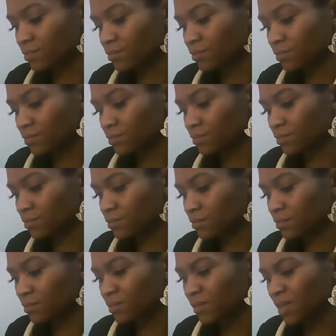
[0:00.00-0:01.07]
Hmm.
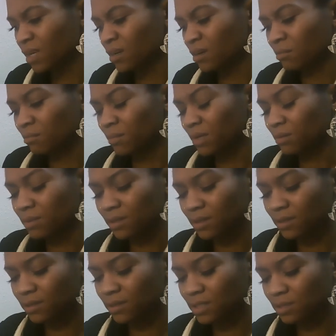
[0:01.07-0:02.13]
Maybe
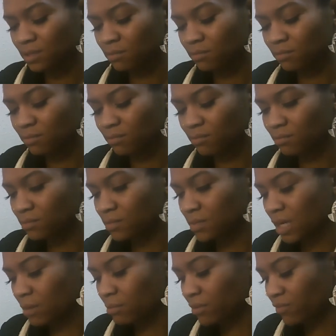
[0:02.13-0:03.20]
there's some
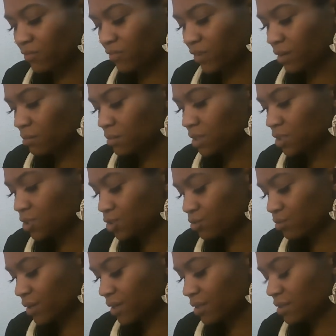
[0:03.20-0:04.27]
type of family
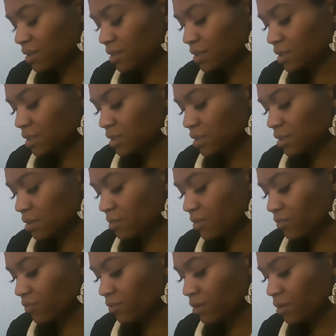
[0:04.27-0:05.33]
trait that this is
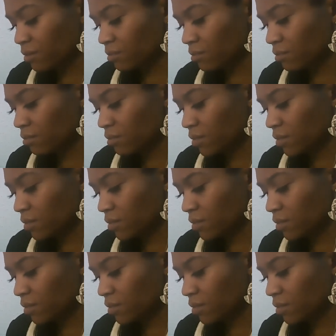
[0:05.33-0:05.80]
coming from.